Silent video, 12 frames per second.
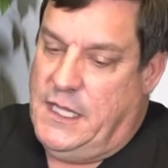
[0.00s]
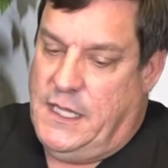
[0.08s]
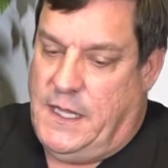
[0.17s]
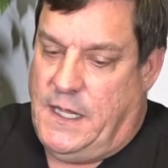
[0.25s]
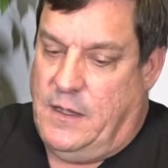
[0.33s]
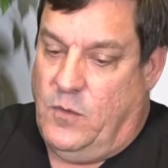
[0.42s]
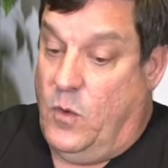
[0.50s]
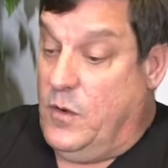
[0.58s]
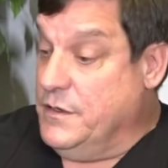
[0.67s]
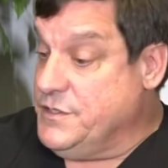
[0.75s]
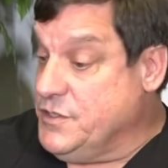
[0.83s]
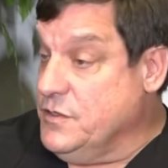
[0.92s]

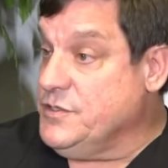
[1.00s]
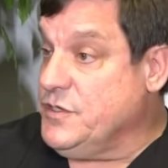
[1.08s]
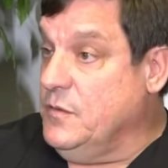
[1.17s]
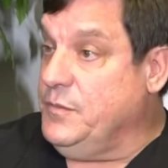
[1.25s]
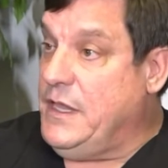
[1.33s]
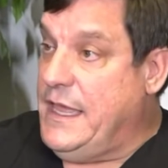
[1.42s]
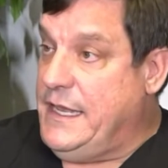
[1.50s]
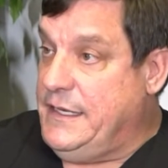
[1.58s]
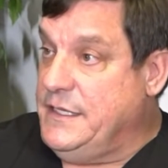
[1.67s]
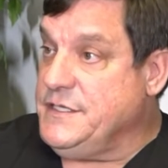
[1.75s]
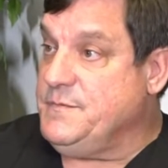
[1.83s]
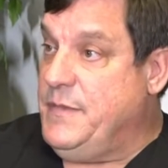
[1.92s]
or a surgical plan,
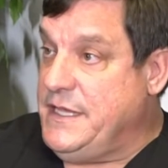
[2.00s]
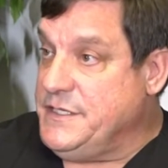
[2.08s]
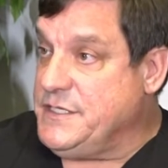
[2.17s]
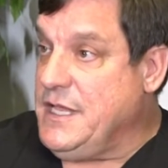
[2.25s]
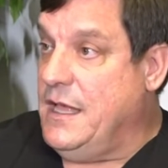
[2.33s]
is based